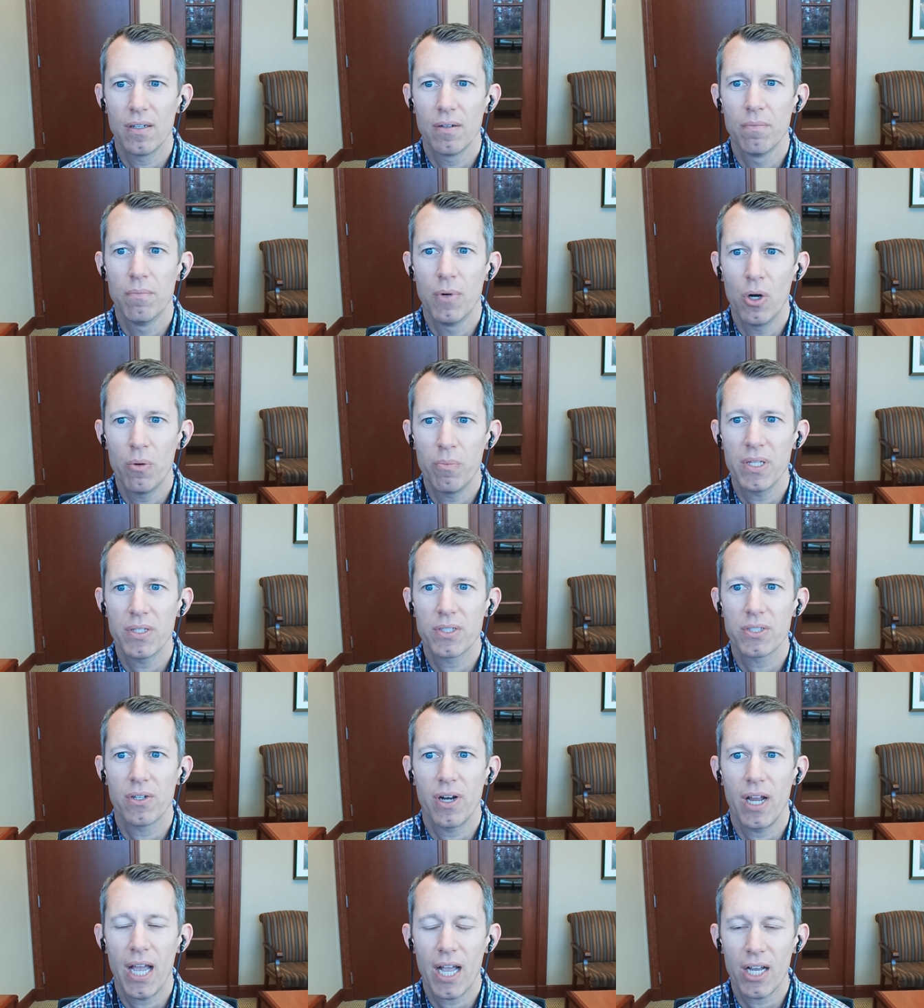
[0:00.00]

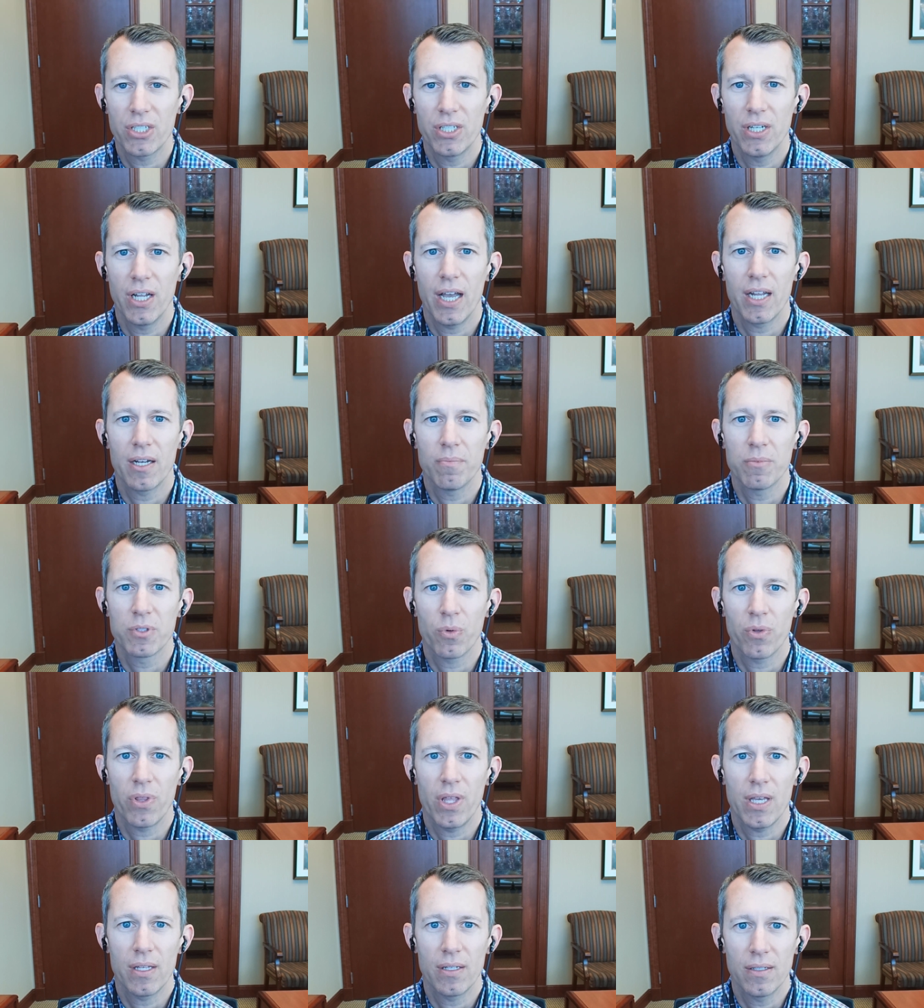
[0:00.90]
moments or action items
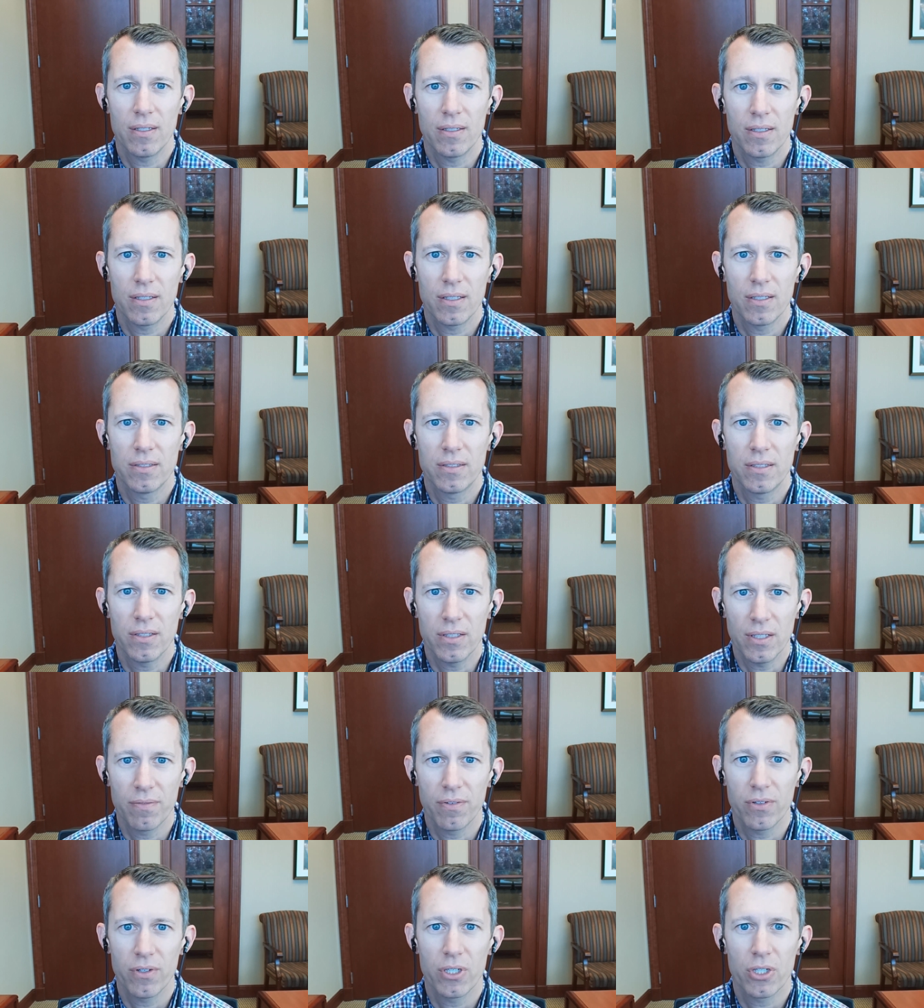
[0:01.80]
where they can
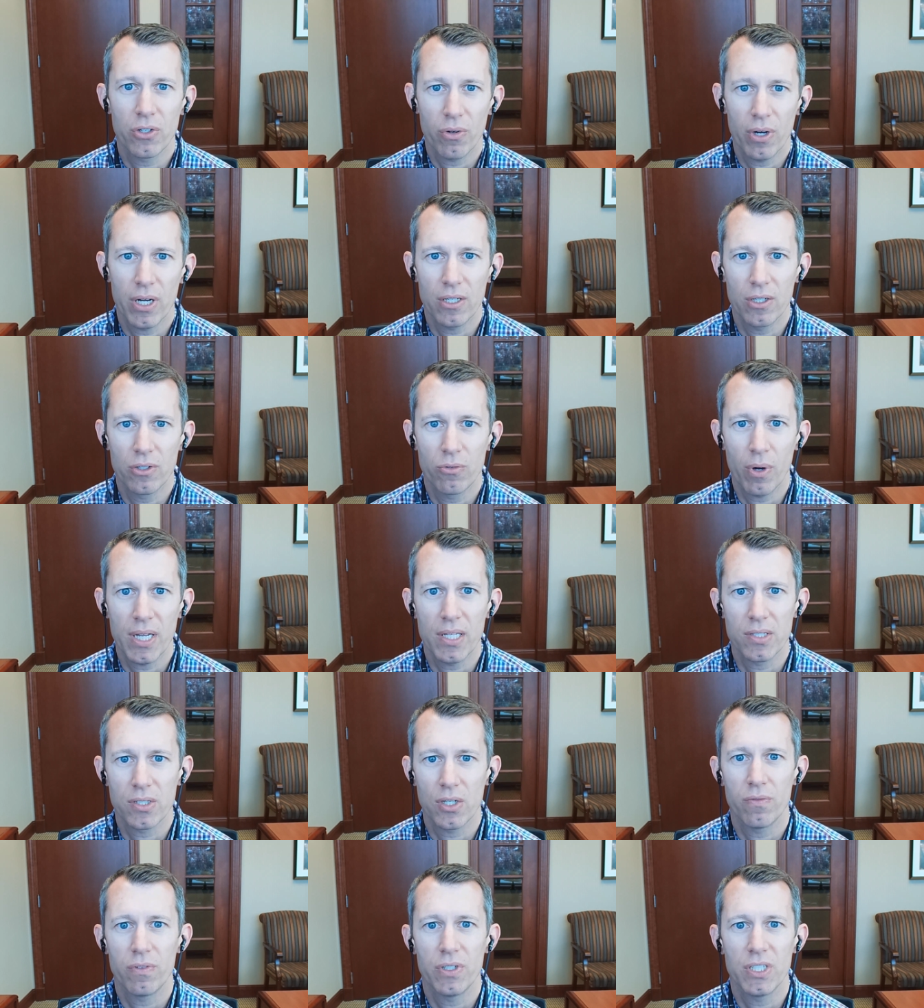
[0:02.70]
deliver and create great
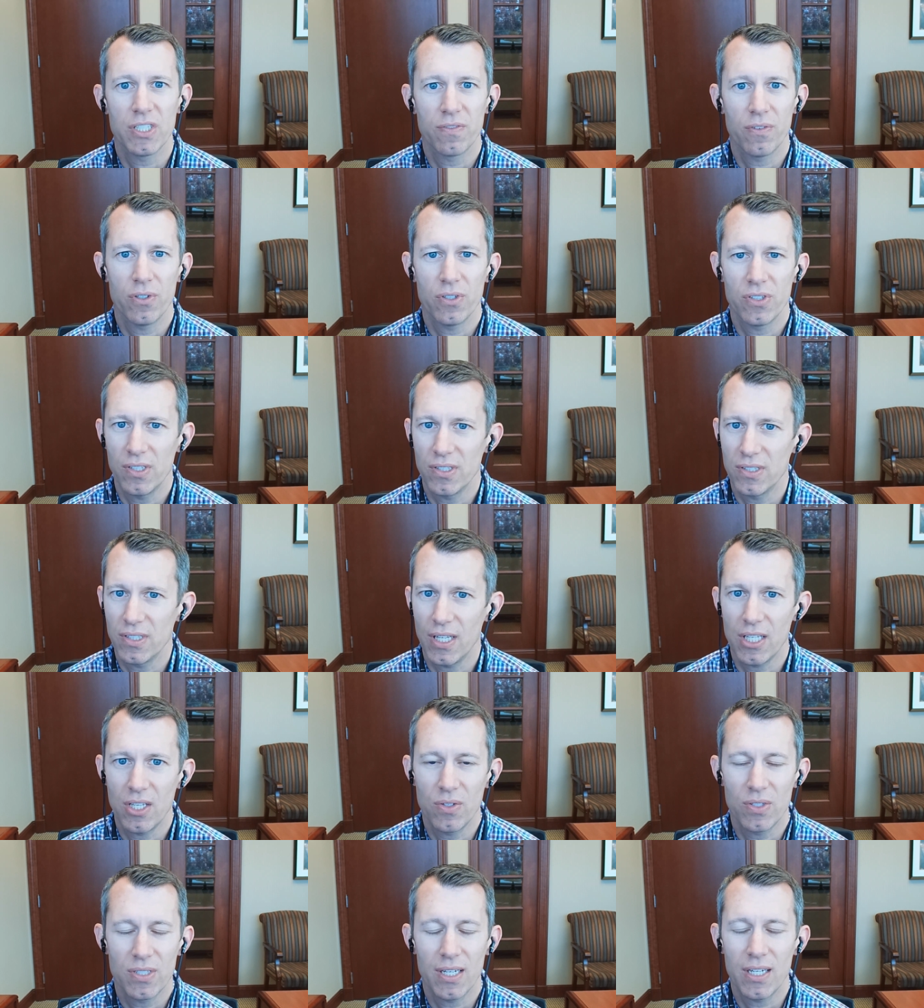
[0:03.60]
service versus,
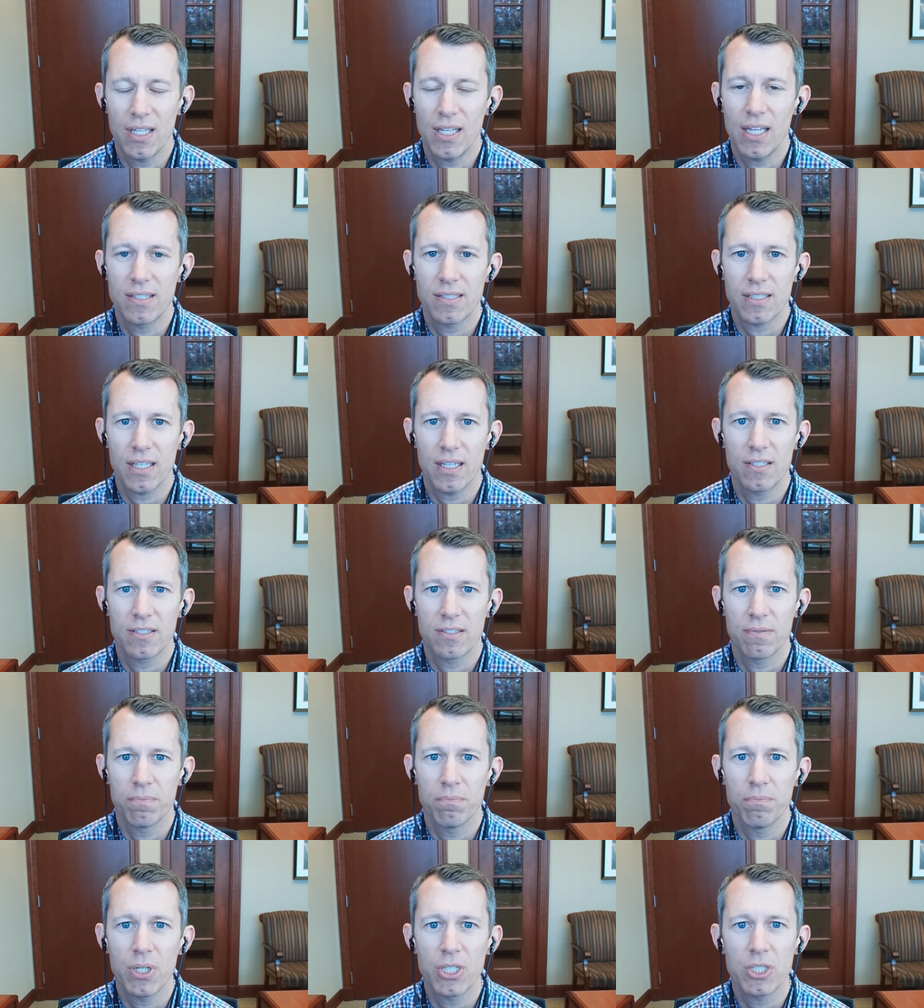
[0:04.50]
like you said,
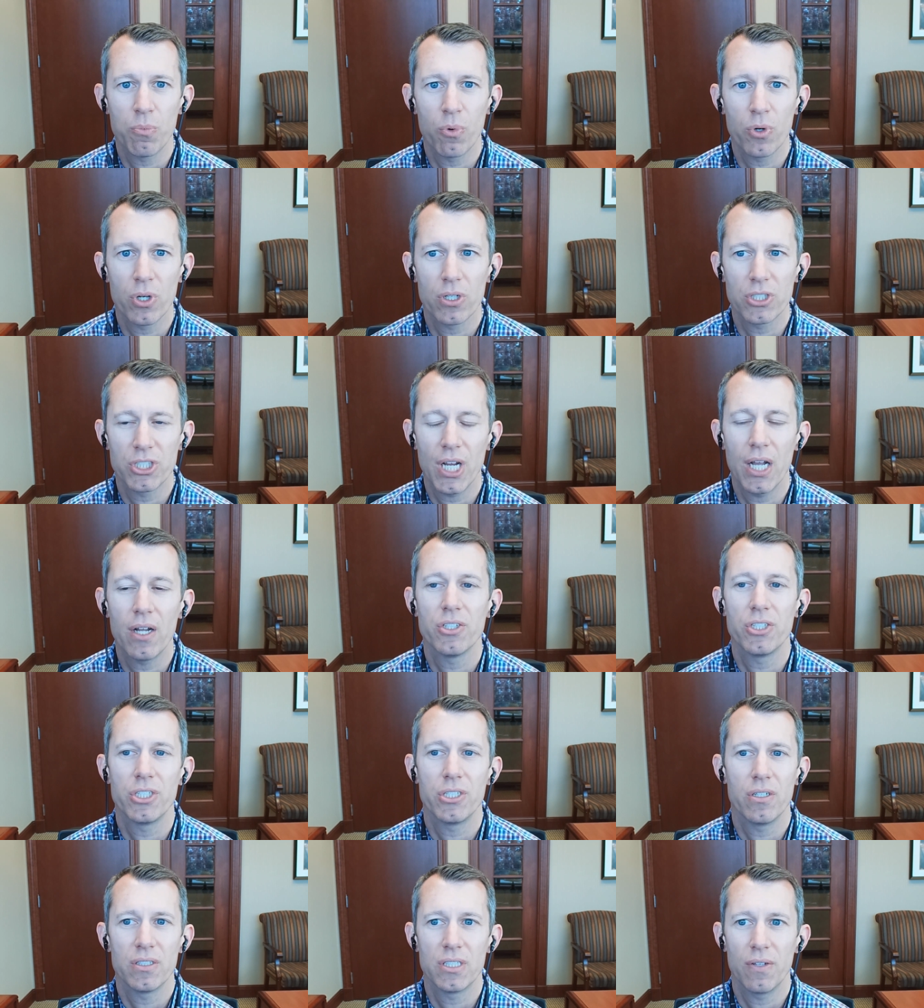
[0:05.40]
it's much more
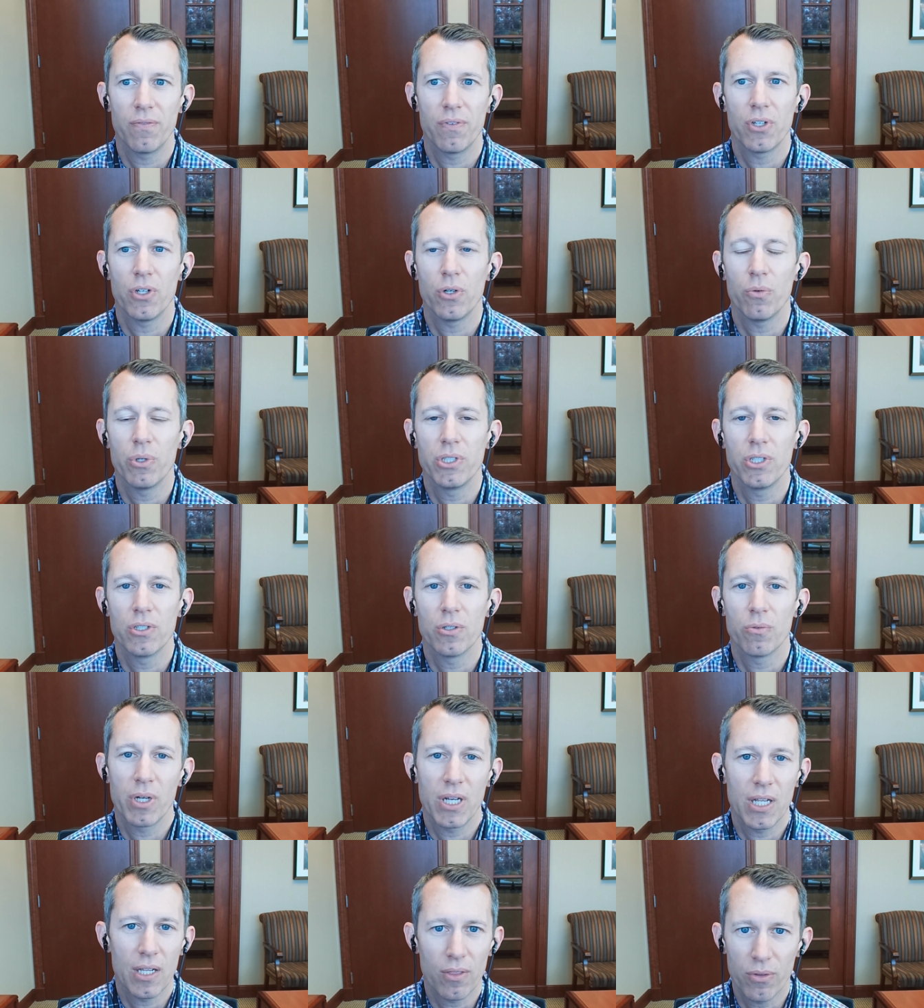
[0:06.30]
challenging or difficult when you're
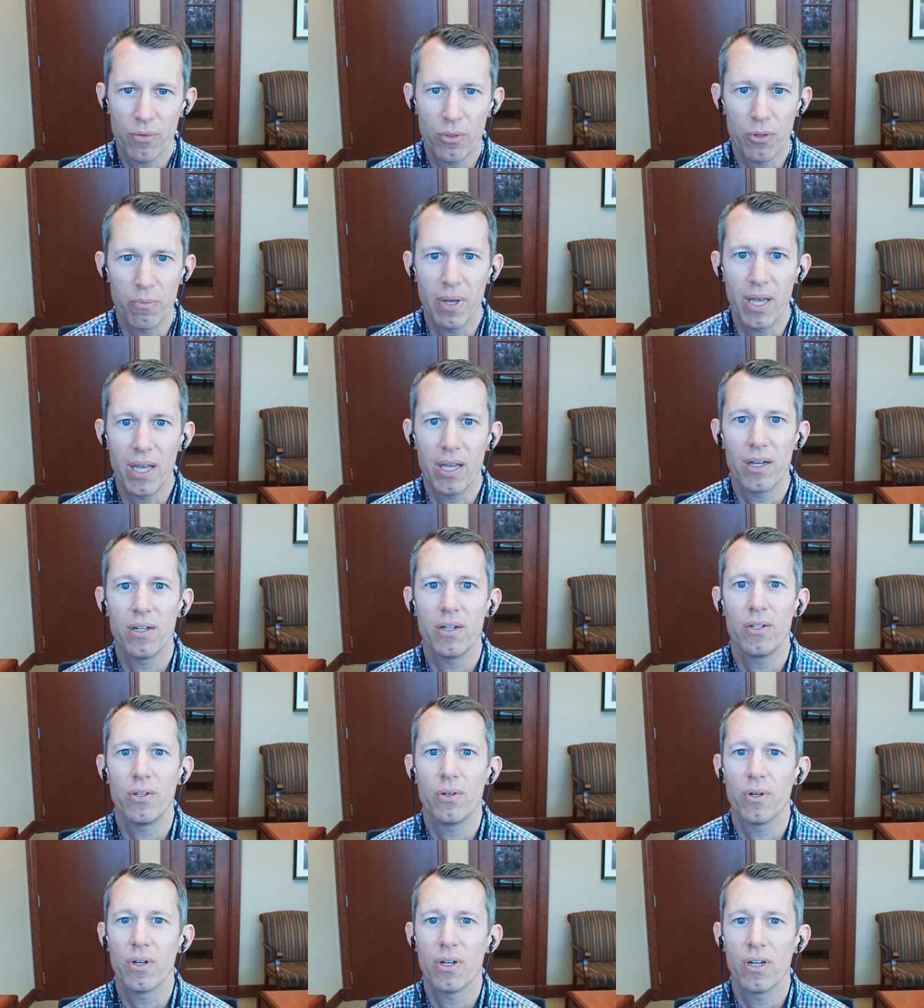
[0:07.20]
reading through the
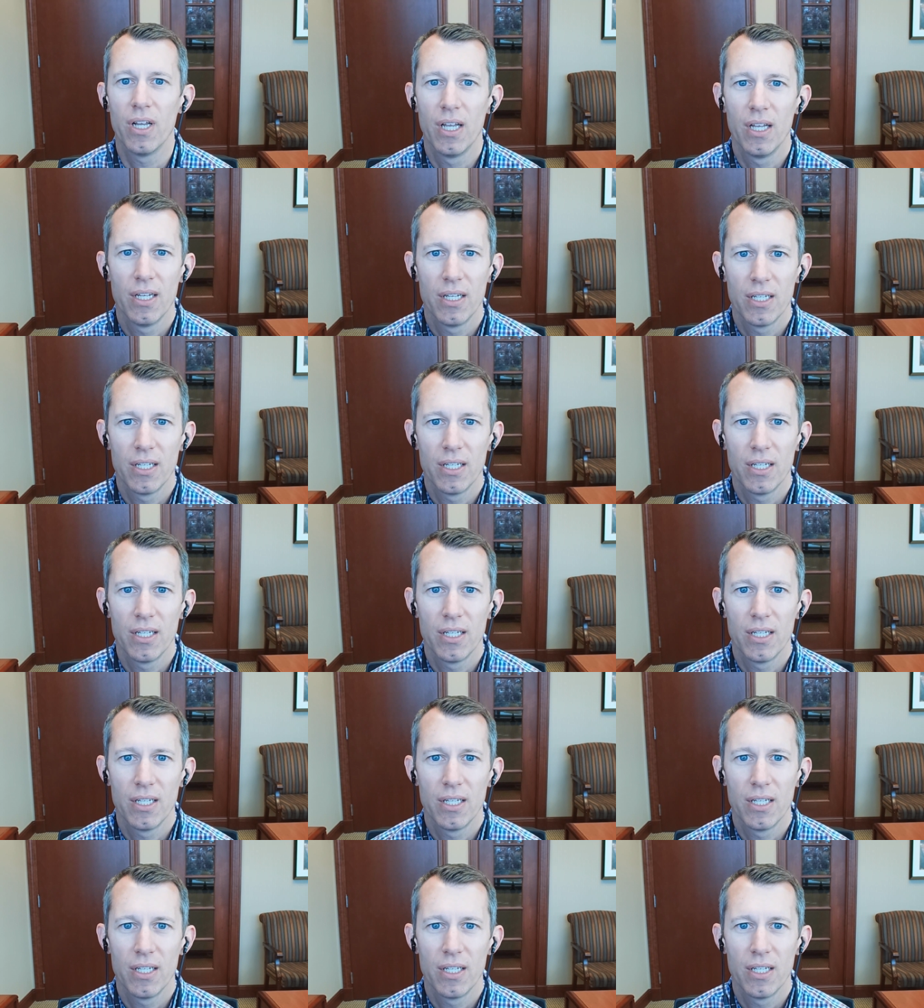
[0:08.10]
mail or